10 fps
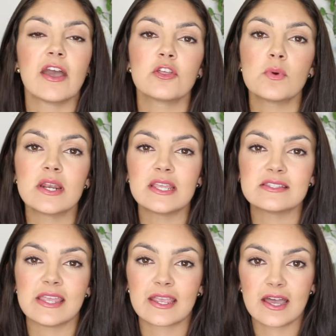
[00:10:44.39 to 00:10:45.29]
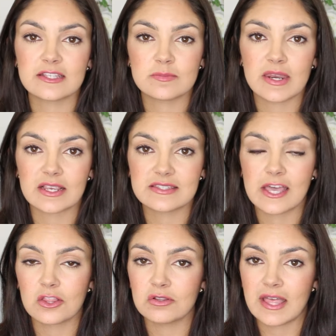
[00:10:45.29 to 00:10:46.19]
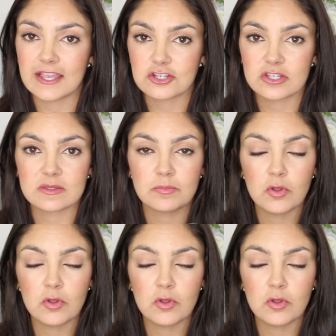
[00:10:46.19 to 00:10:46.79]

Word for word: The other one is It Cosmetics Hello Lashes.